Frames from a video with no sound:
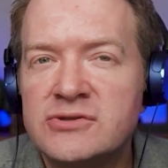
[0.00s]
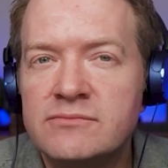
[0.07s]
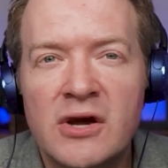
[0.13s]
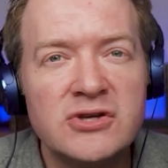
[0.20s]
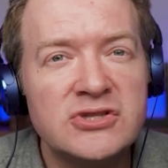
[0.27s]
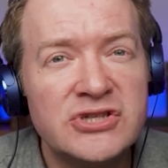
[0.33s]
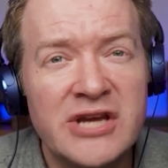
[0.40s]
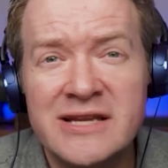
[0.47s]

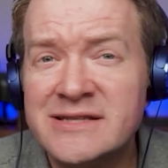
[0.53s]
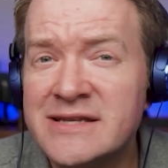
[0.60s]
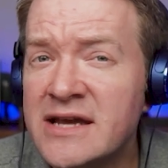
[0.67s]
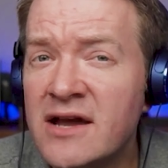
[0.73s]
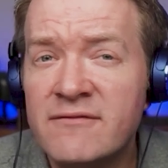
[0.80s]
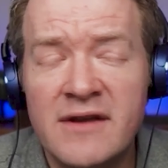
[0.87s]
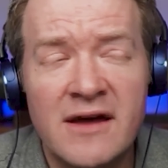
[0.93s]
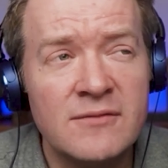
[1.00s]
Most Gen Z
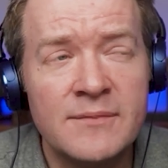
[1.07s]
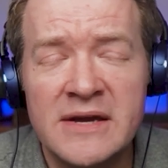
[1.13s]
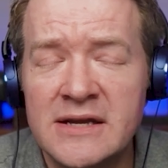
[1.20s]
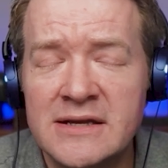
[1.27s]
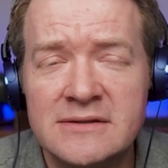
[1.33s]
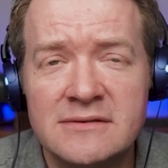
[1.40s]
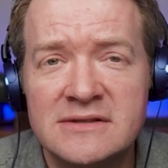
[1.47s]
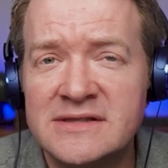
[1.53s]
have never
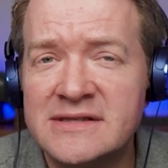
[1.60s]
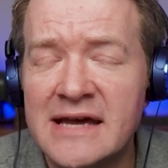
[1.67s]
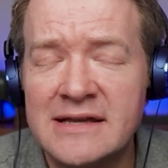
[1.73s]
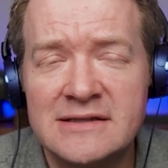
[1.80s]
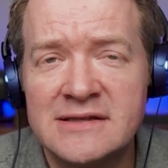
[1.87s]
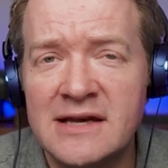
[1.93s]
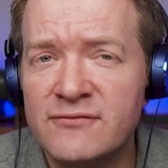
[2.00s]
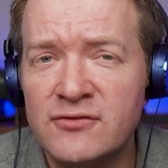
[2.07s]
been
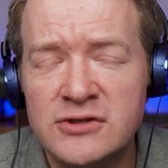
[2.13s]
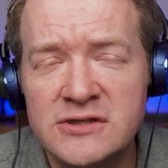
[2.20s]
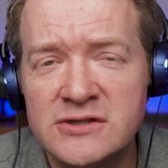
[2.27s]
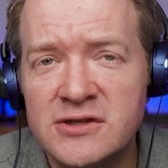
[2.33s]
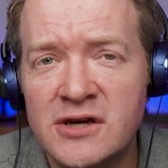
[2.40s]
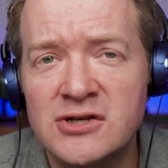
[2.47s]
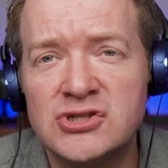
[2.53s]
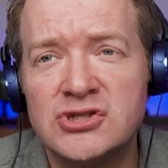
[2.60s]
set foot
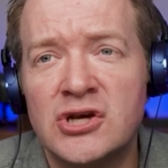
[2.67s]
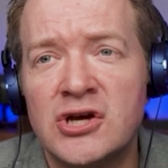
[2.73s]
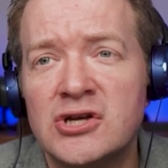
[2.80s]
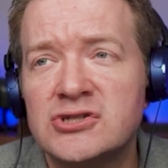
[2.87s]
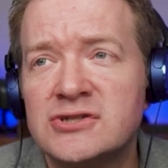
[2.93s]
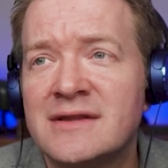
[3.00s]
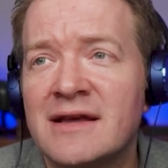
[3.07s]
inside church.